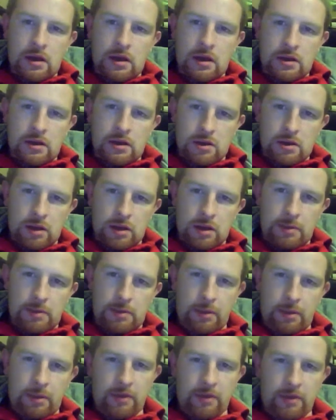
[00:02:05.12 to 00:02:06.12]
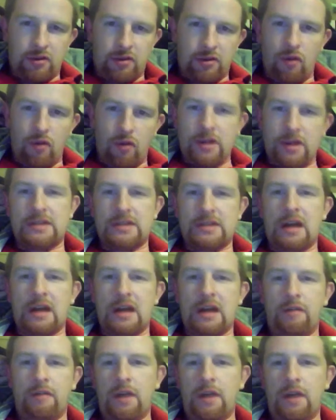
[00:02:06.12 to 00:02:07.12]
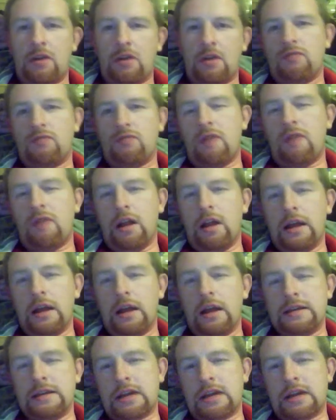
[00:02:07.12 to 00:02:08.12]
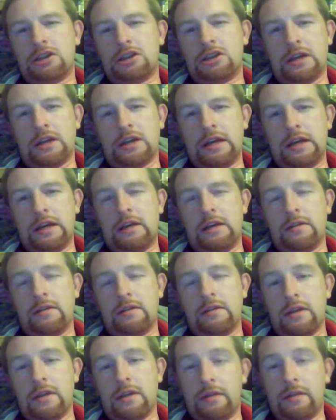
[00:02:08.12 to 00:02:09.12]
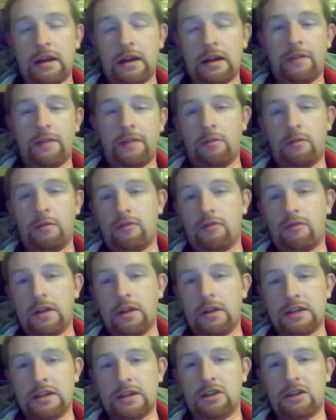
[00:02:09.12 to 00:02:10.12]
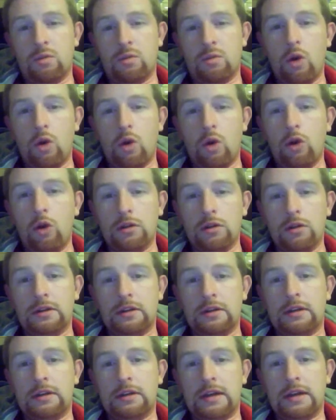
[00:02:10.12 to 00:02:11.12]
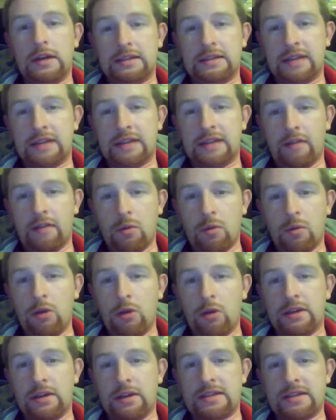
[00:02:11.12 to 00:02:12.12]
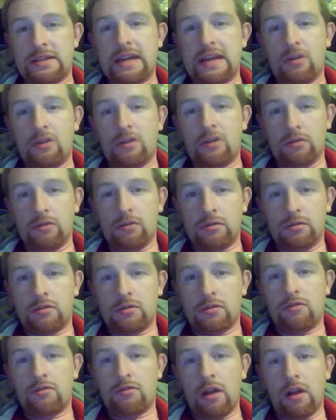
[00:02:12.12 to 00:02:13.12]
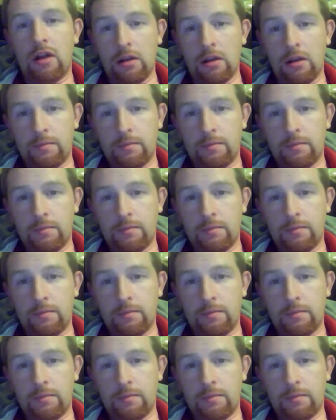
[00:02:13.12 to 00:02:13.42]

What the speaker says: So a little bit about the story itself. Now Krull is actually, the title of the film Krull is actually the world itself, the world it is set on, Krull.